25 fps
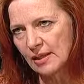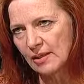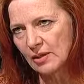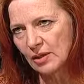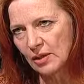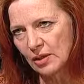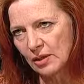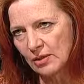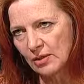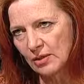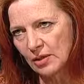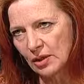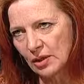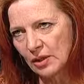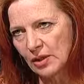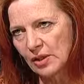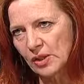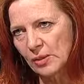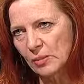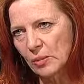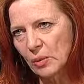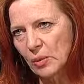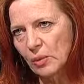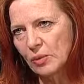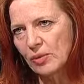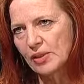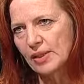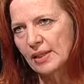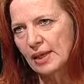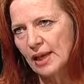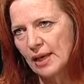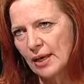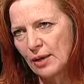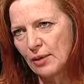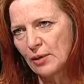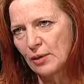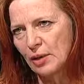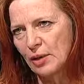not small
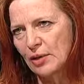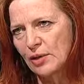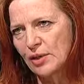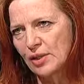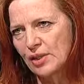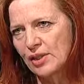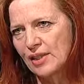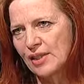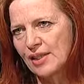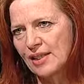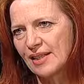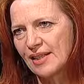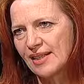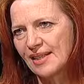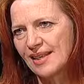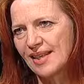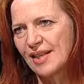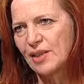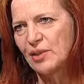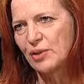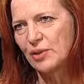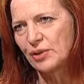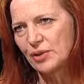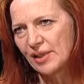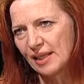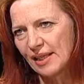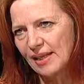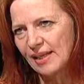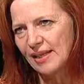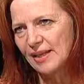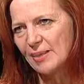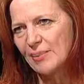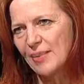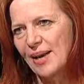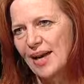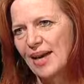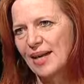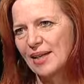scale, not just a New
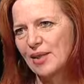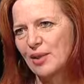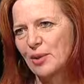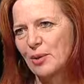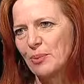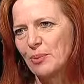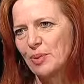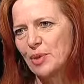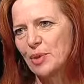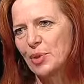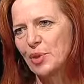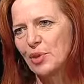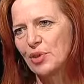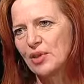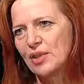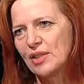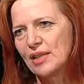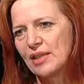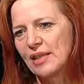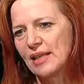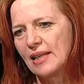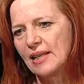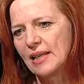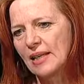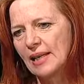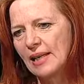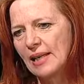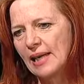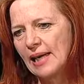Zealand market opportunity.